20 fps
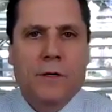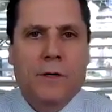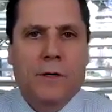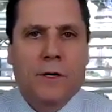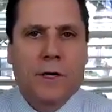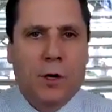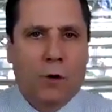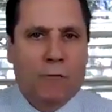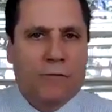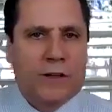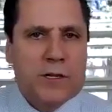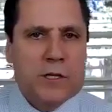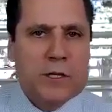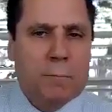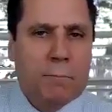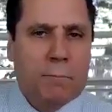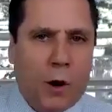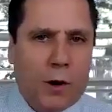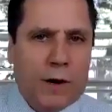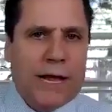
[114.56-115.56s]
You know, Vince
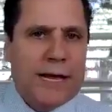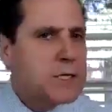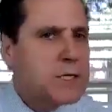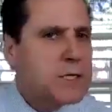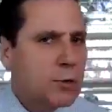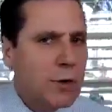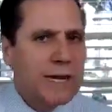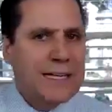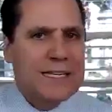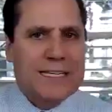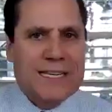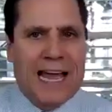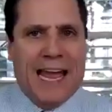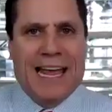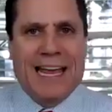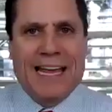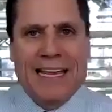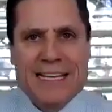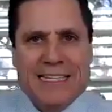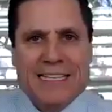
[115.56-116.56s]
Lombardi has a great
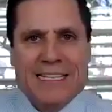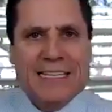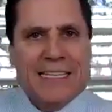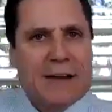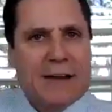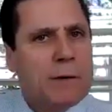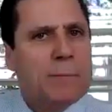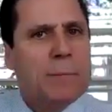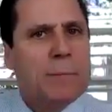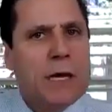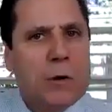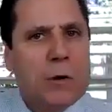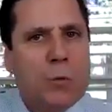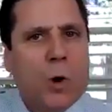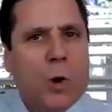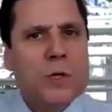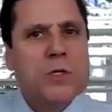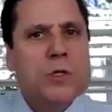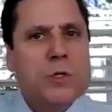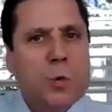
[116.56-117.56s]
saying. He says, everybody
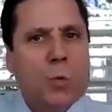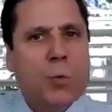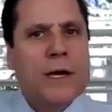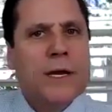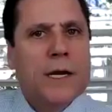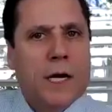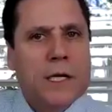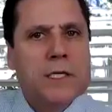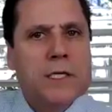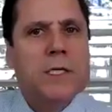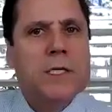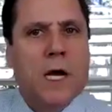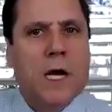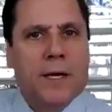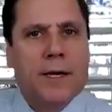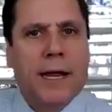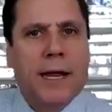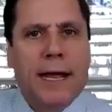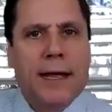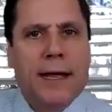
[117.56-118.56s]
wants to win on
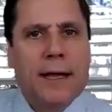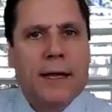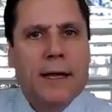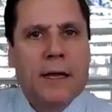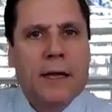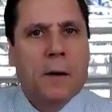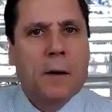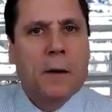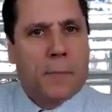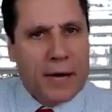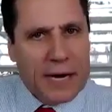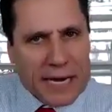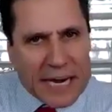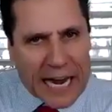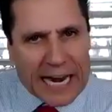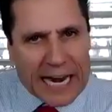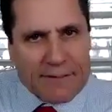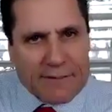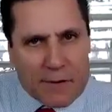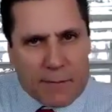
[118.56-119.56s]
Sunday, but
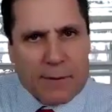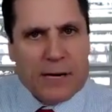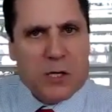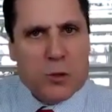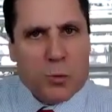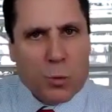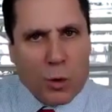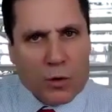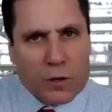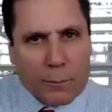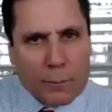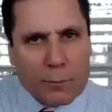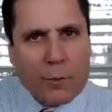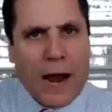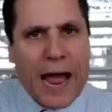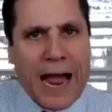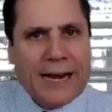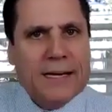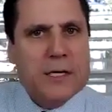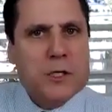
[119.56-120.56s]
not everybody's willing to
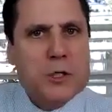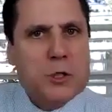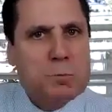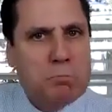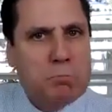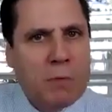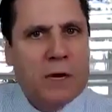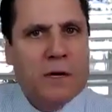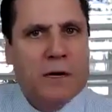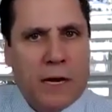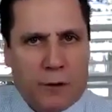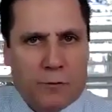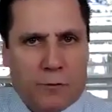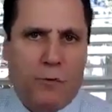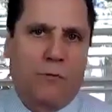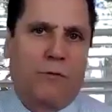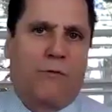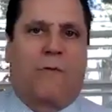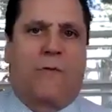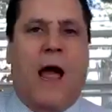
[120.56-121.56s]
practice Monday
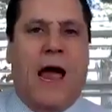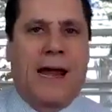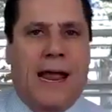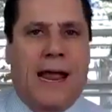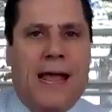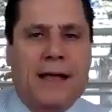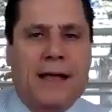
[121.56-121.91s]
through Friday.